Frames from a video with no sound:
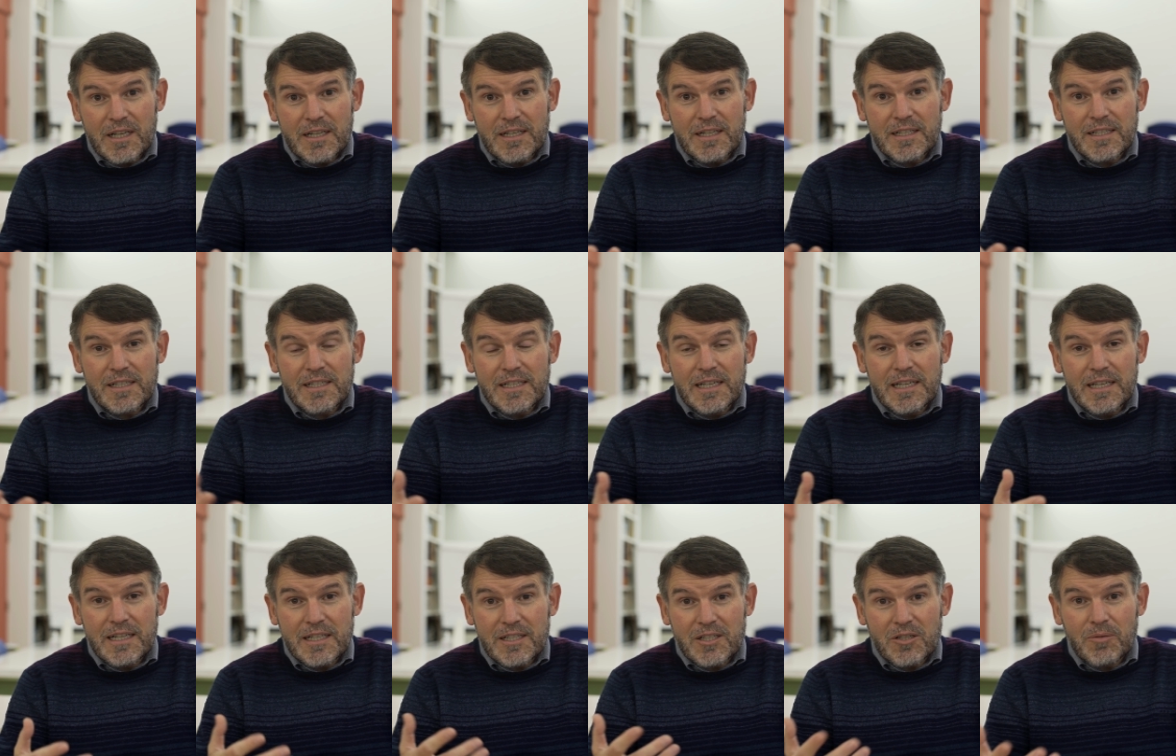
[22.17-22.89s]
and it's
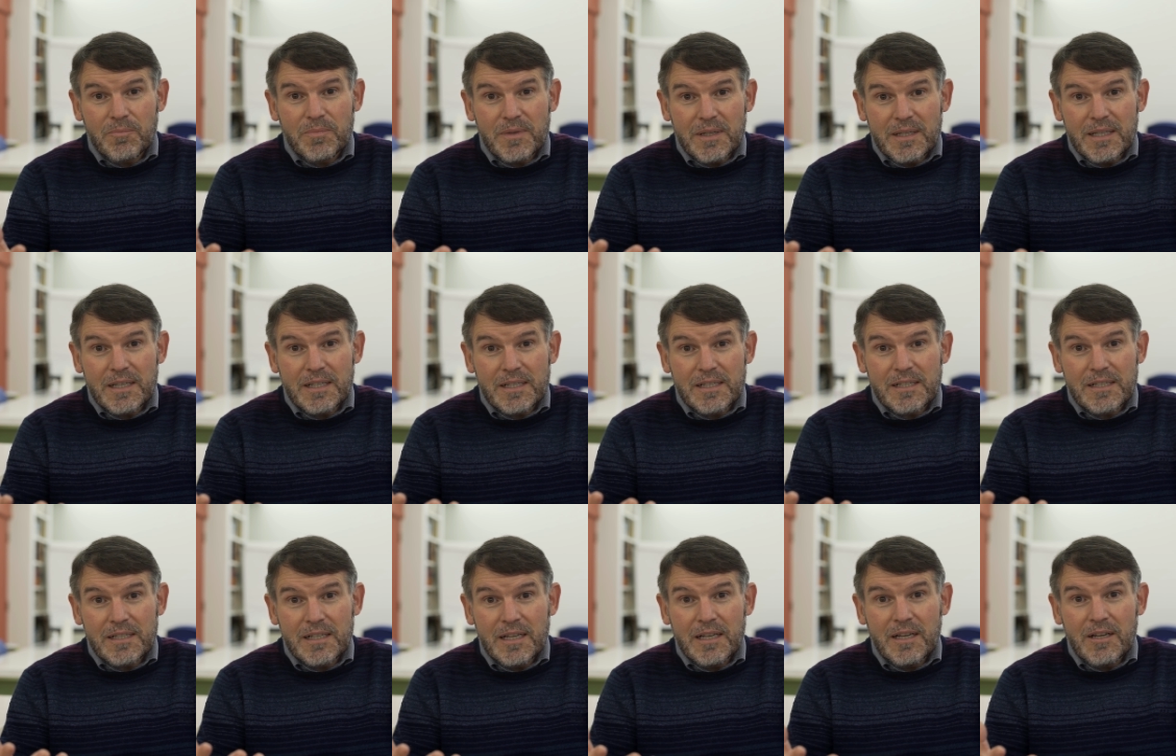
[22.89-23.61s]
seen as something
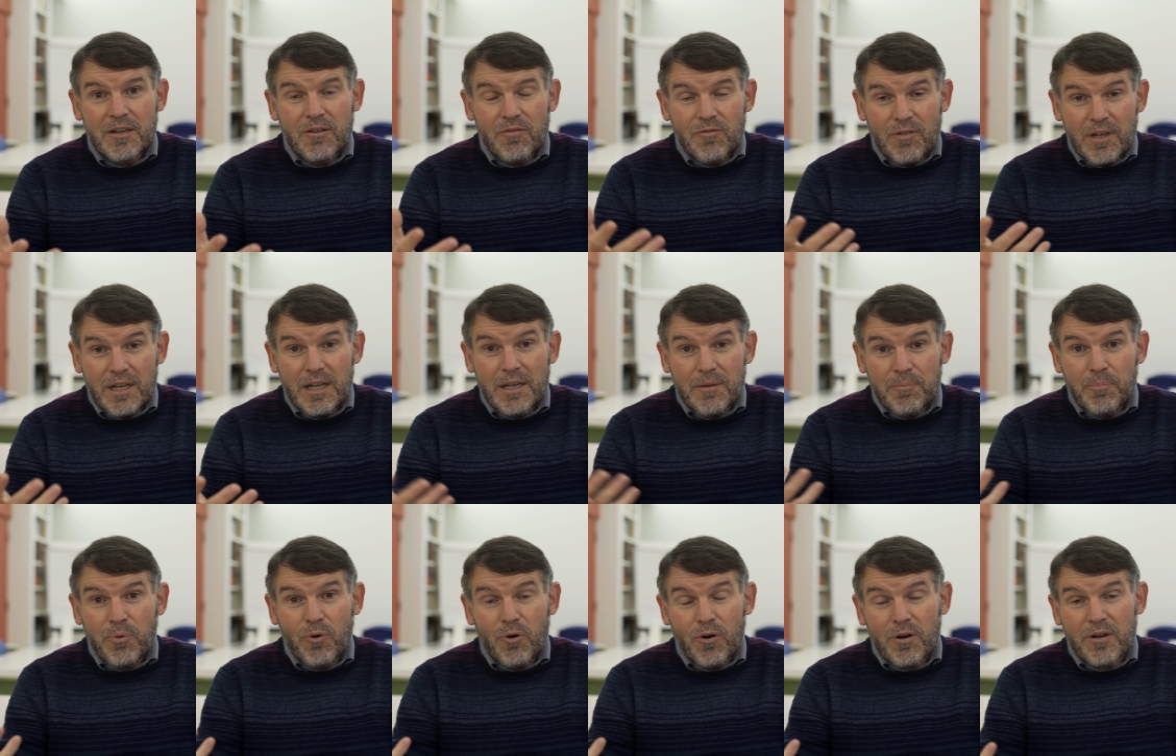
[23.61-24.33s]
that's really
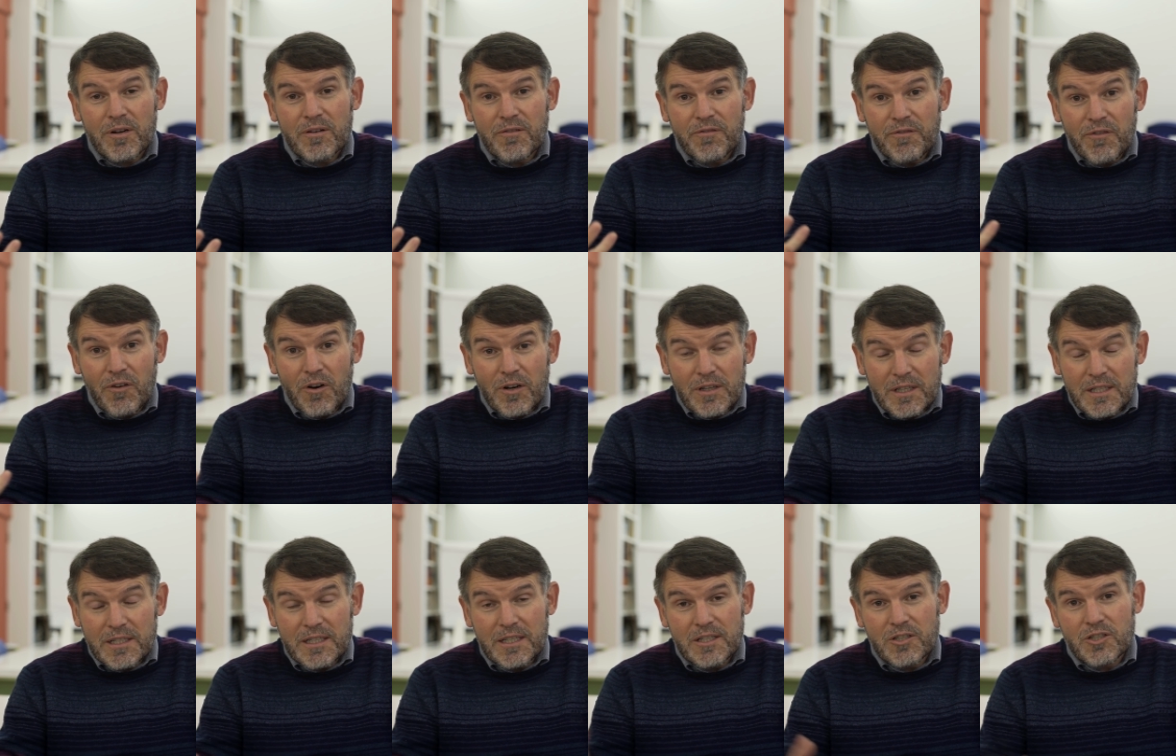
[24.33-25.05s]
important for
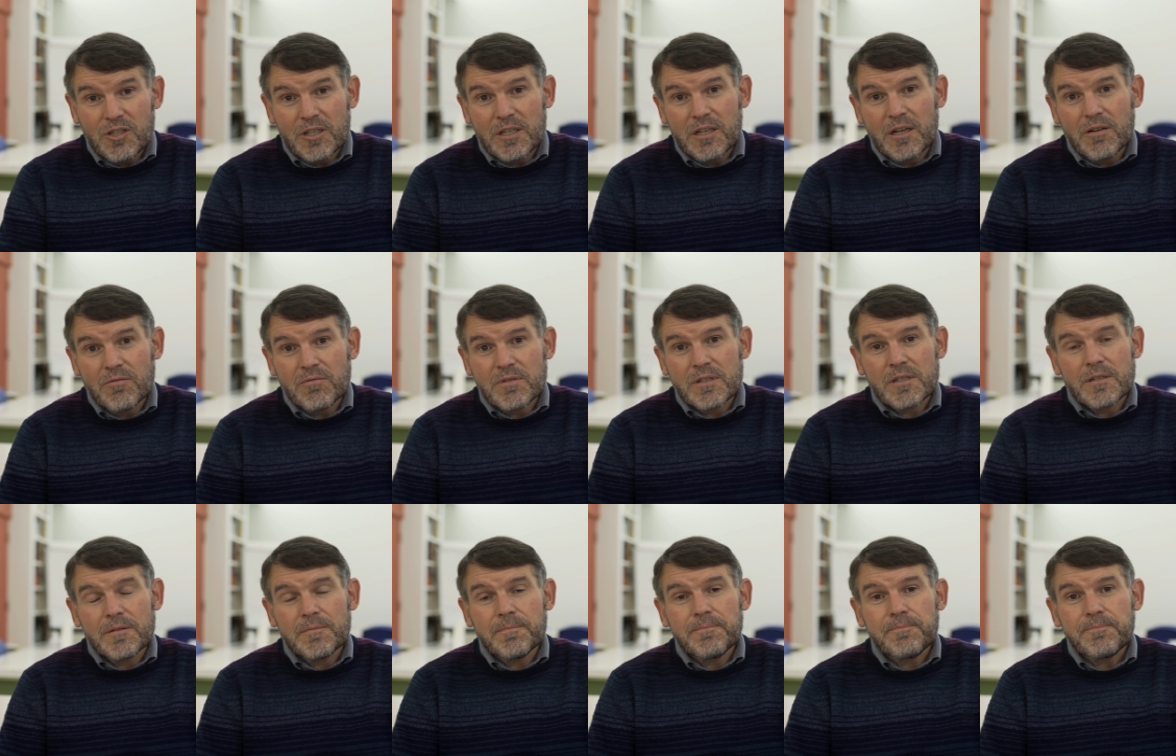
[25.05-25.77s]
the Teaching
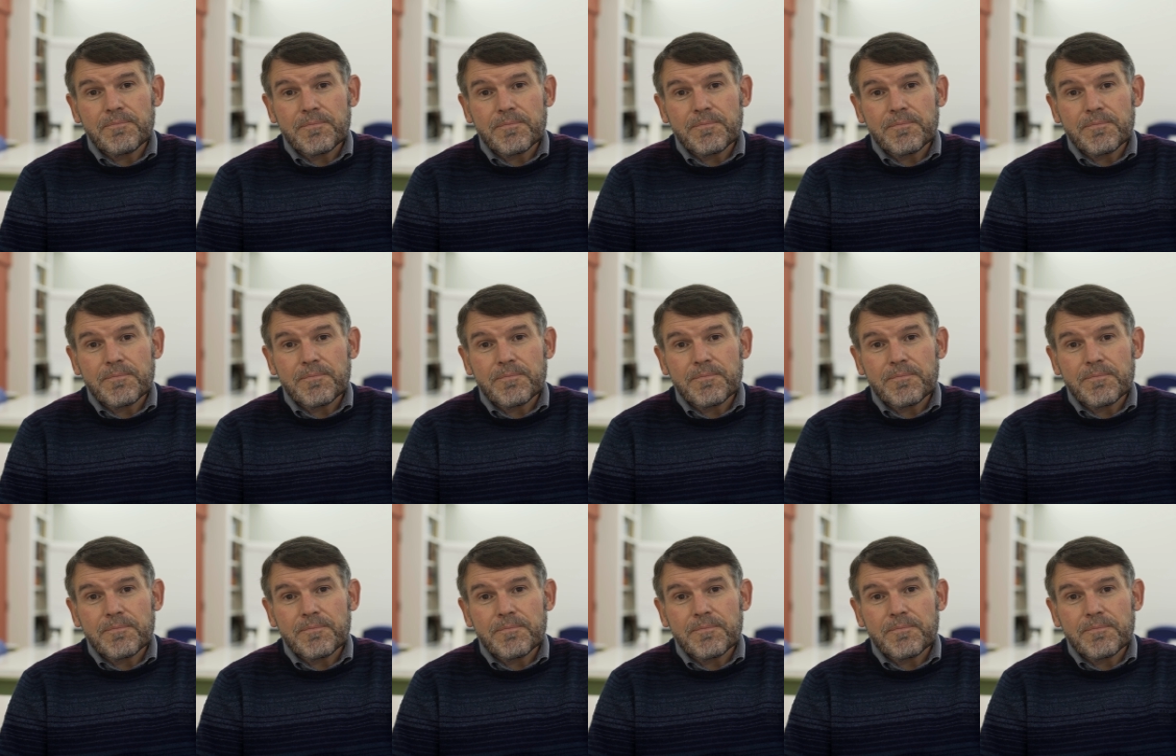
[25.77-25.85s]
Council.